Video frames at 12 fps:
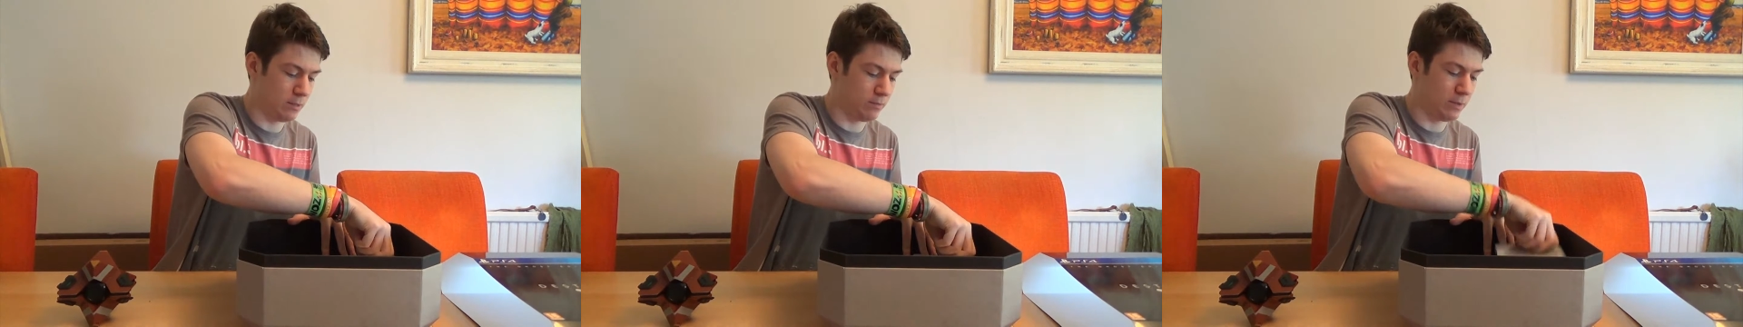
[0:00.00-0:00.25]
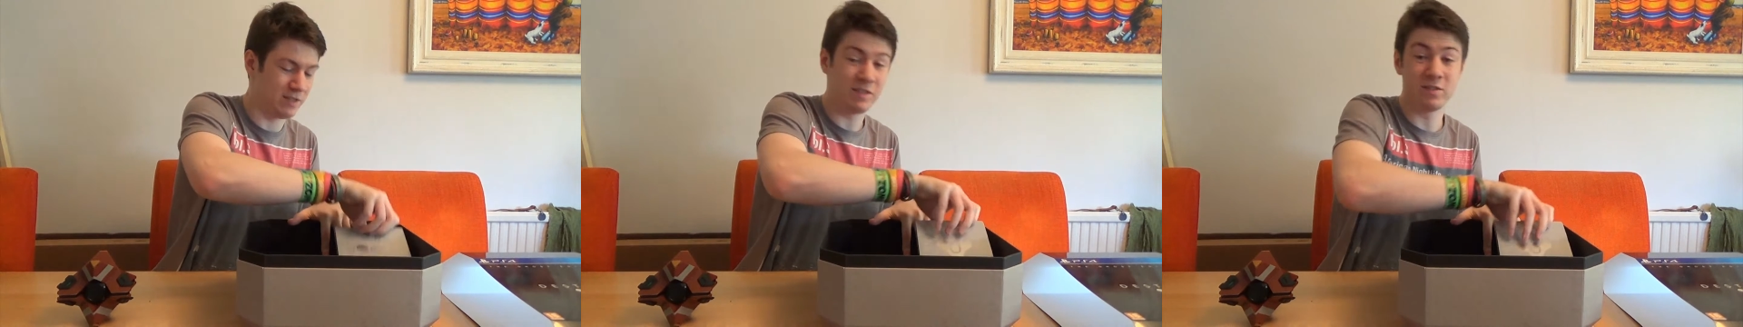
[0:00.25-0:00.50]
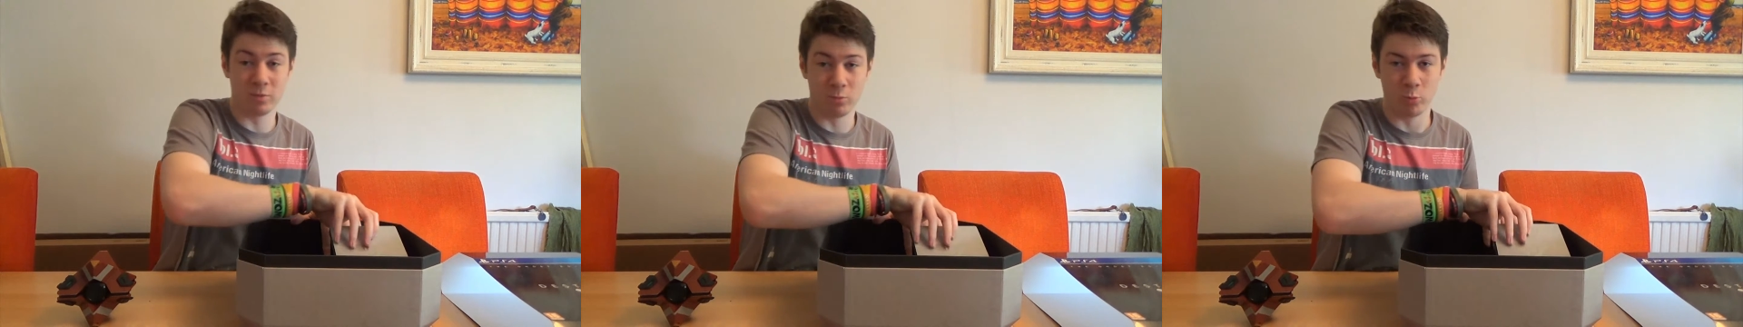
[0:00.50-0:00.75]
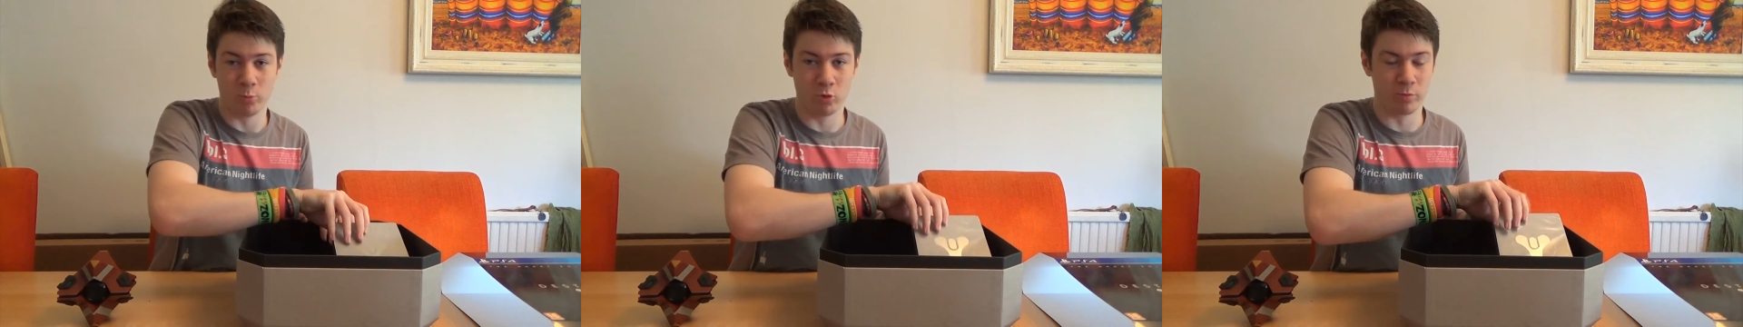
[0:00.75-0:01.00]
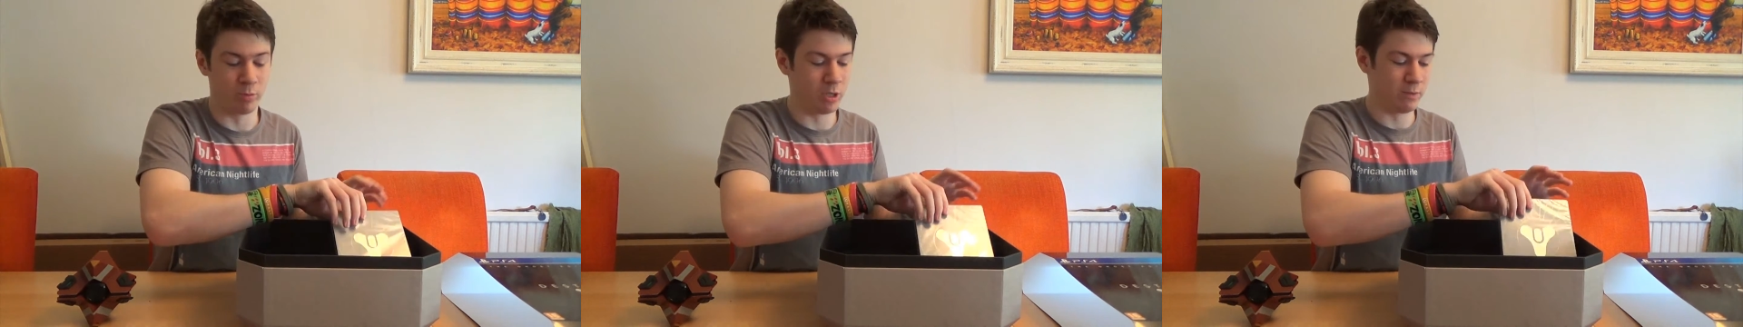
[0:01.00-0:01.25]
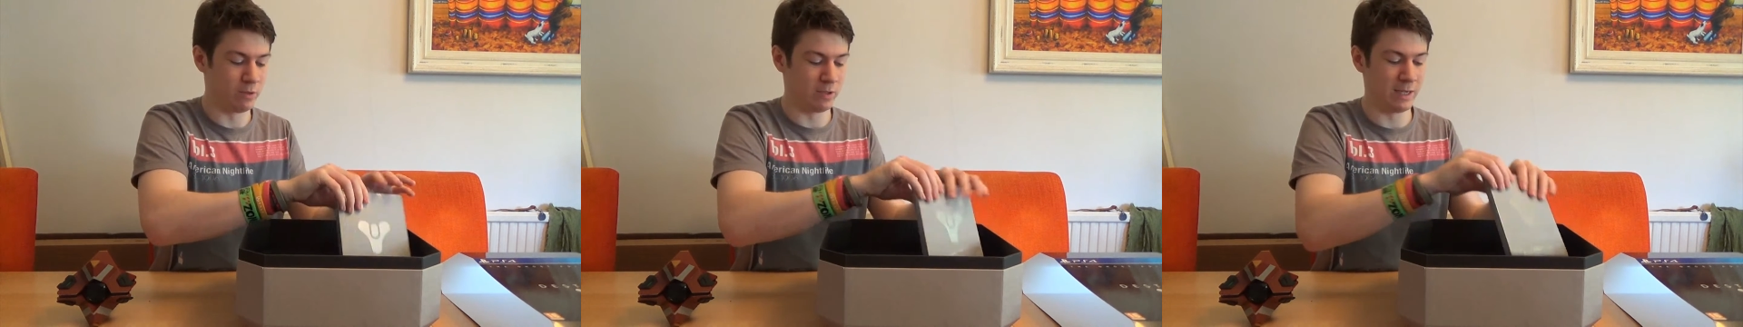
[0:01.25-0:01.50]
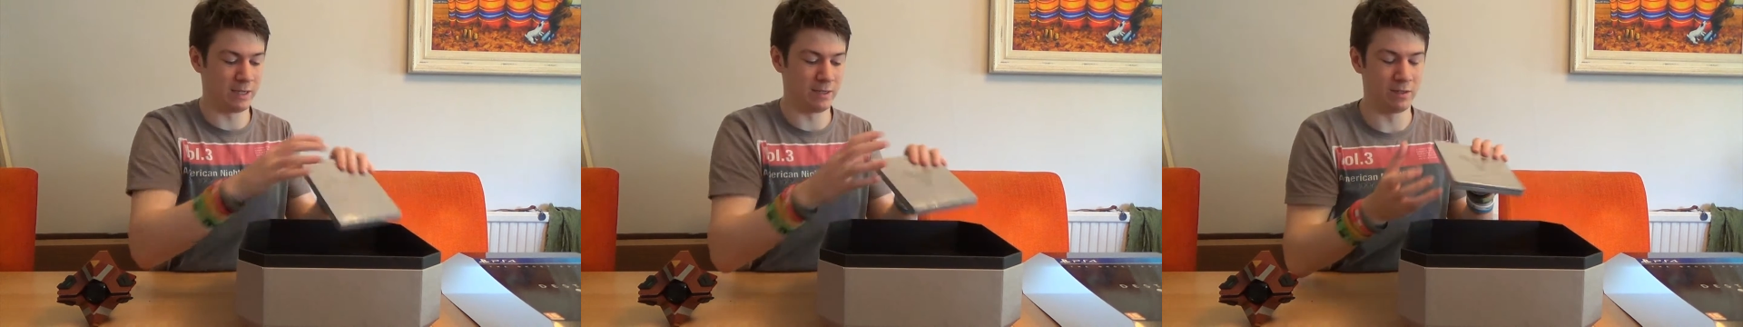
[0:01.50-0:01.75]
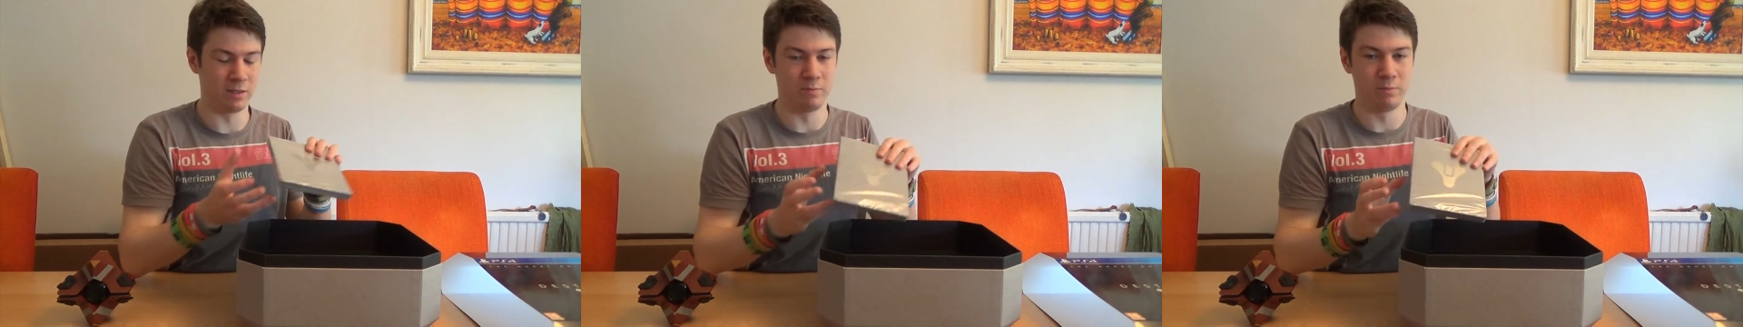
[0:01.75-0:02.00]
This isn't the more boring part, I'm just getting
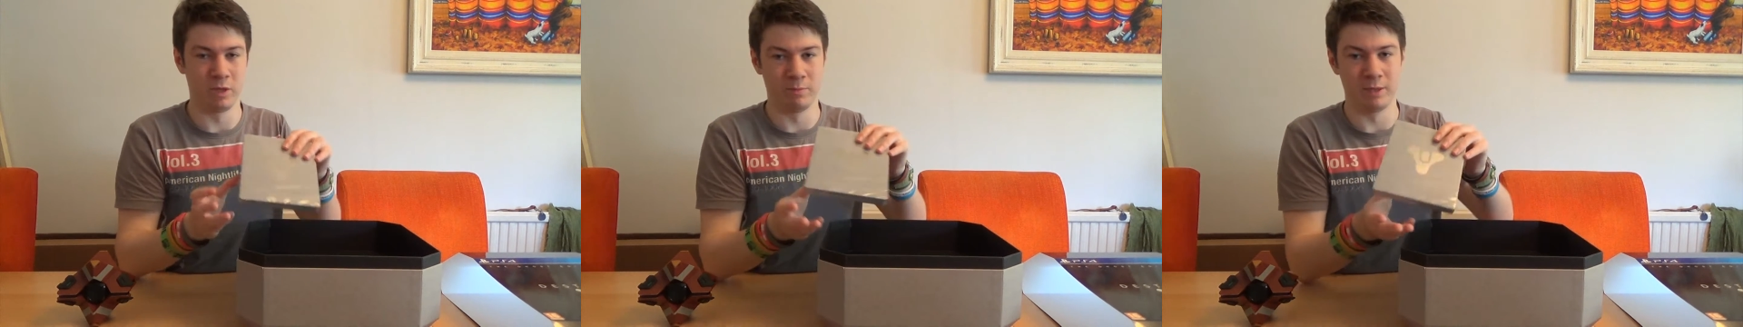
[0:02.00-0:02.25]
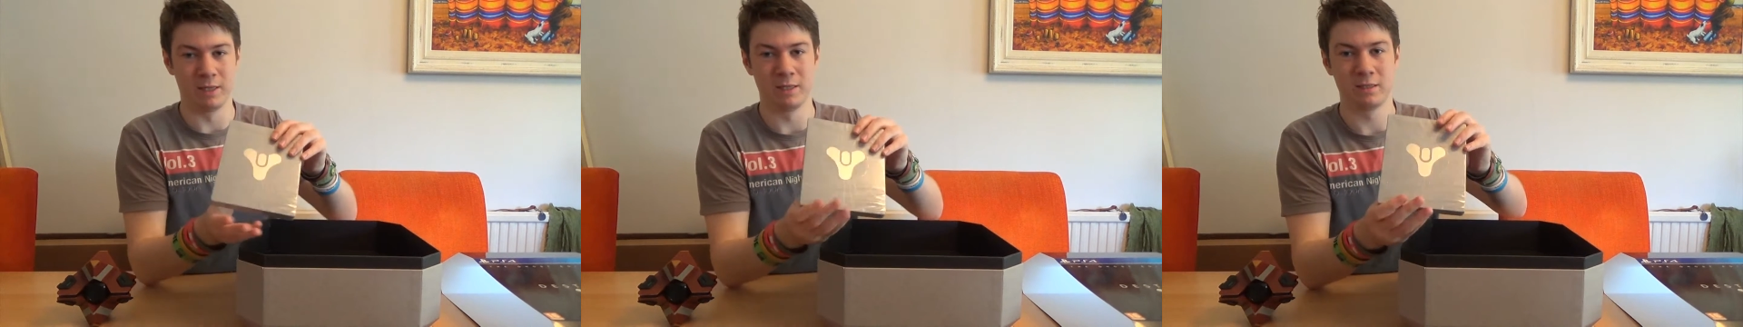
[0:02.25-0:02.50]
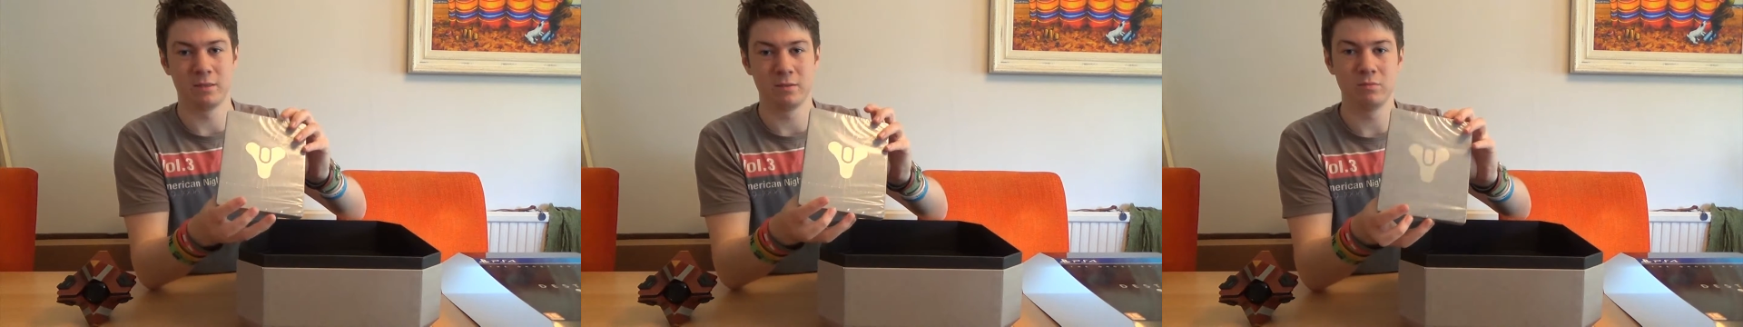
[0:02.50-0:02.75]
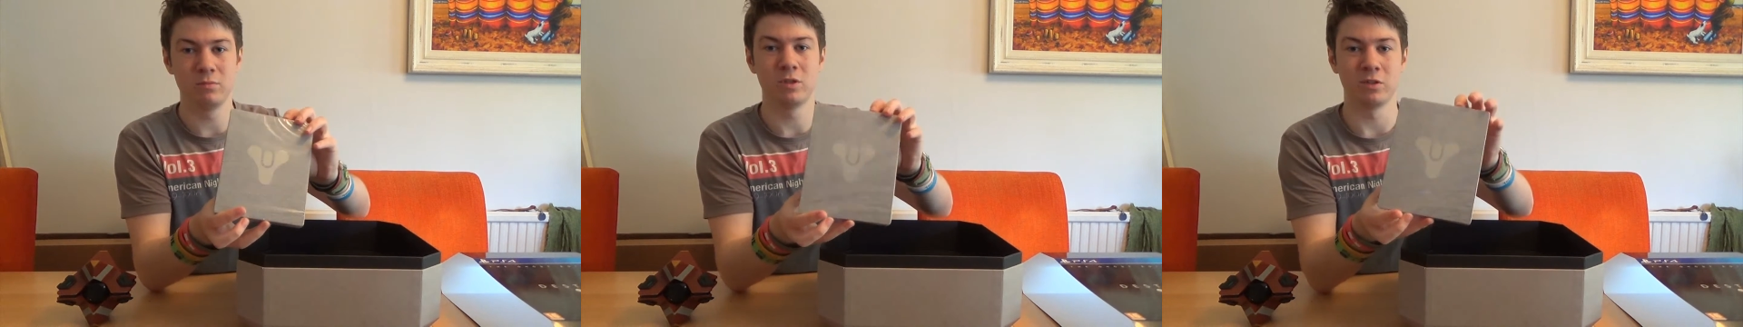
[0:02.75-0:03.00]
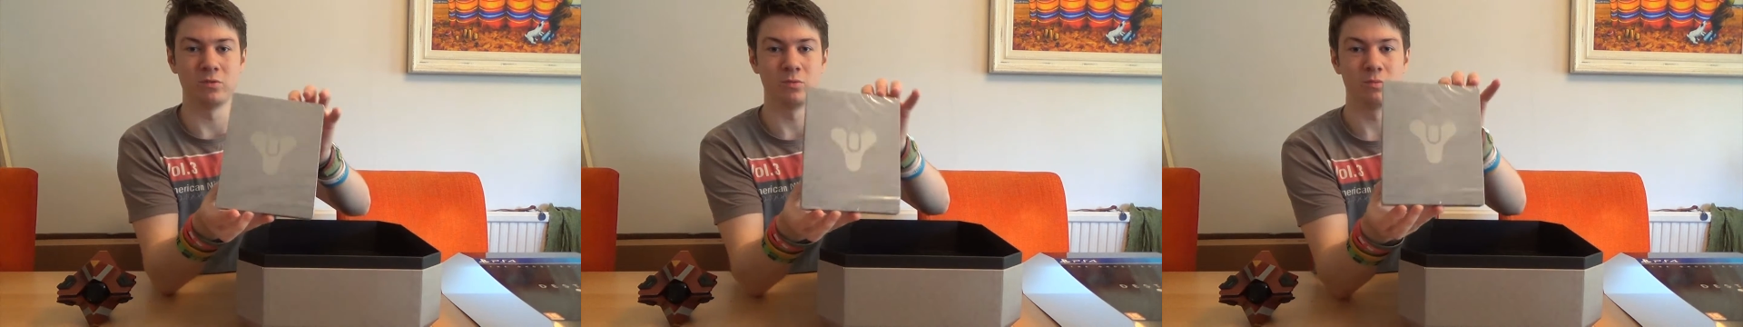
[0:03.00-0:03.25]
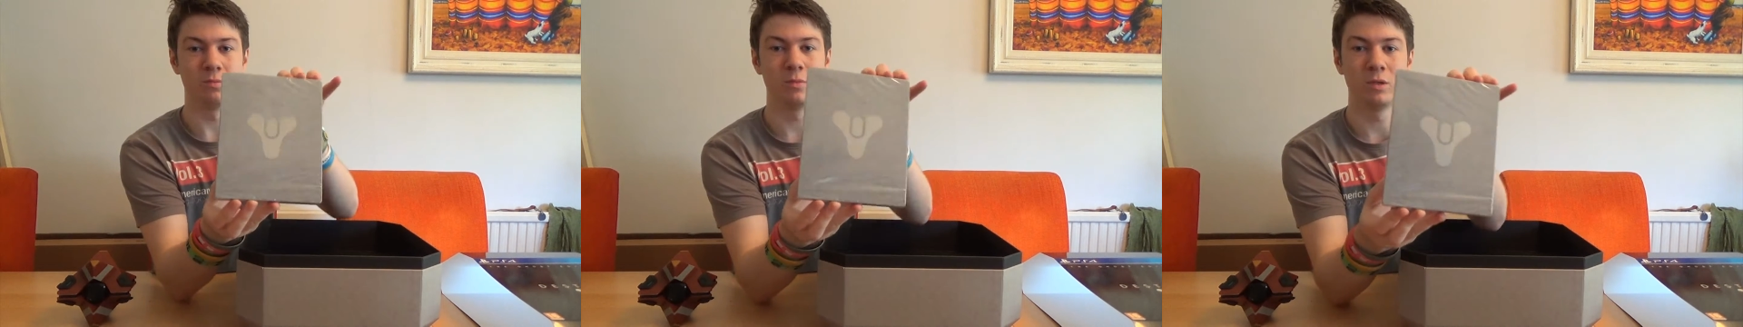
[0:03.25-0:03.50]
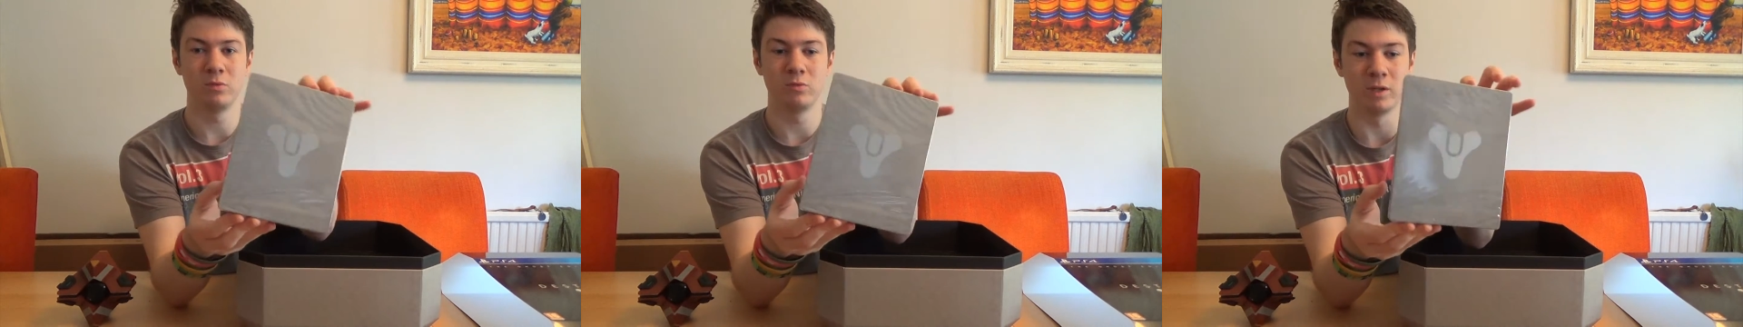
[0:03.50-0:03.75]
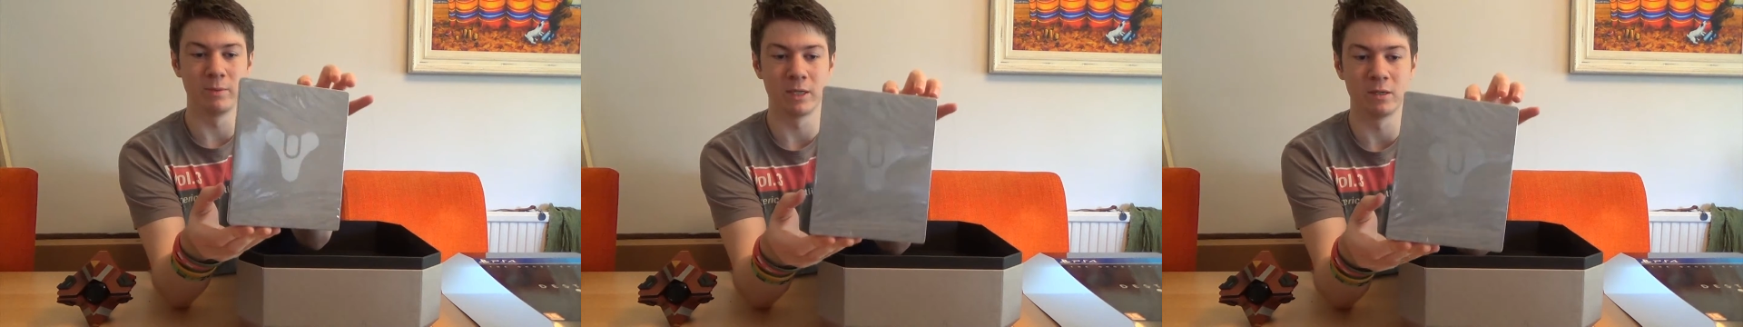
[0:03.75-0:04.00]
to the bit that doesn't
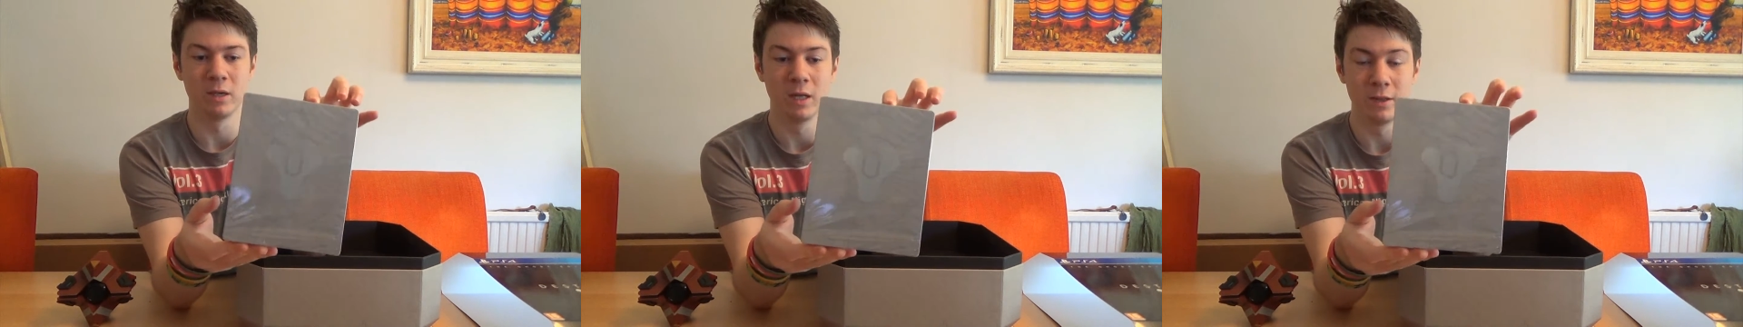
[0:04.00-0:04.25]
really matter.